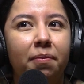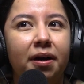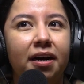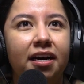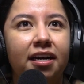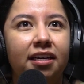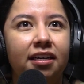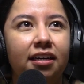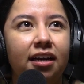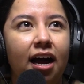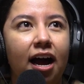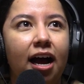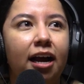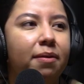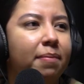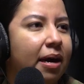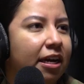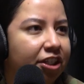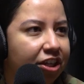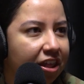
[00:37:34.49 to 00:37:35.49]
But I
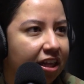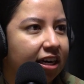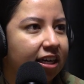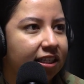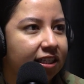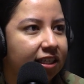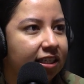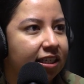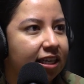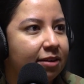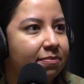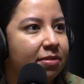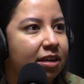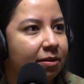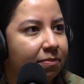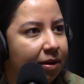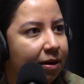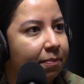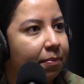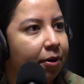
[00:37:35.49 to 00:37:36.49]
imagine that it's the same
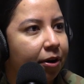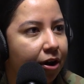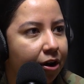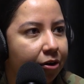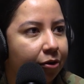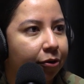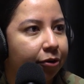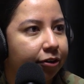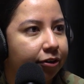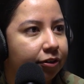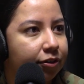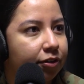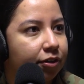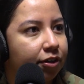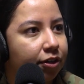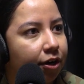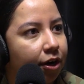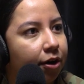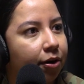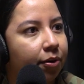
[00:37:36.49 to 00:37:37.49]
thing, being put on orders
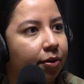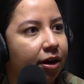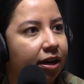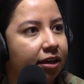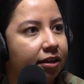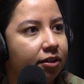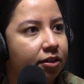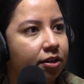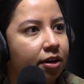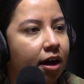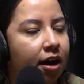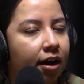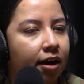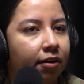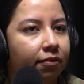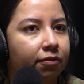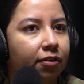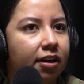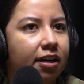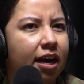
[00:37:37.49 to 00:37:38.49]
to go and
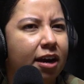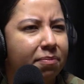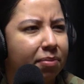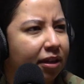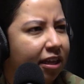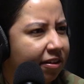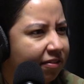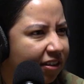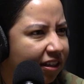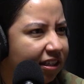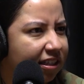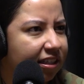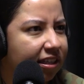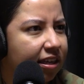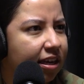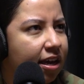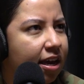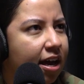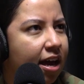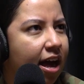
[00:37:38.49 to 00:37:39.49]
run. I believe it's
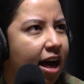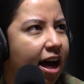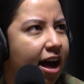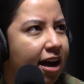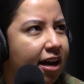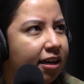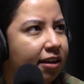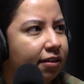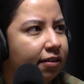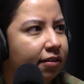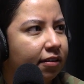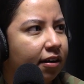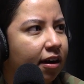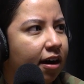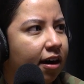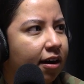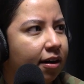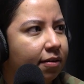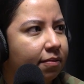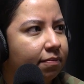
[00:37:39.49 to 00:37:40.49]
at
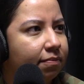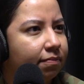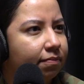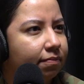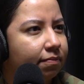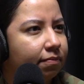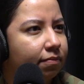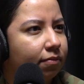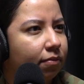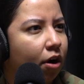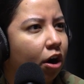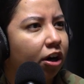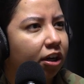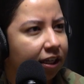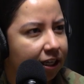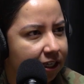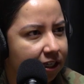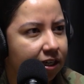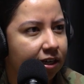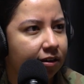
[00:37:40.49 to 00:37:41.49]

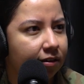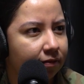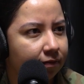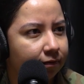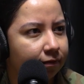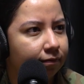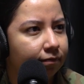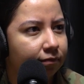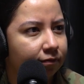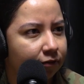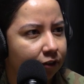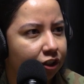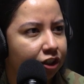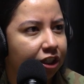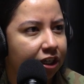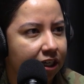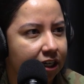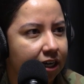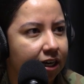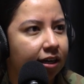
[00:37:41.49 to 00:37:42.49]
Arlington,
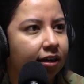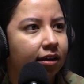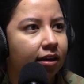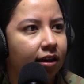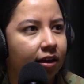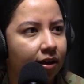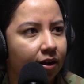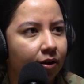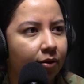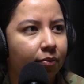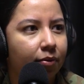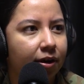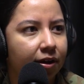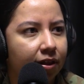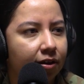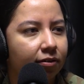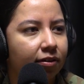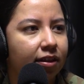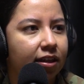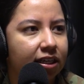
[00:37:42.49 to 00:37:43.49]
Virginia, where
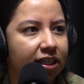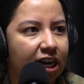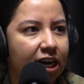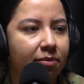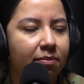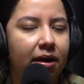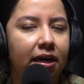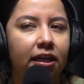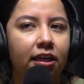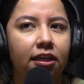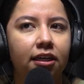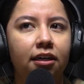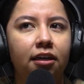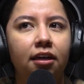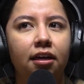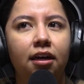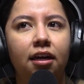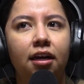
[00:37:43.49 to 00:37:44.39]
they run the 10 miler.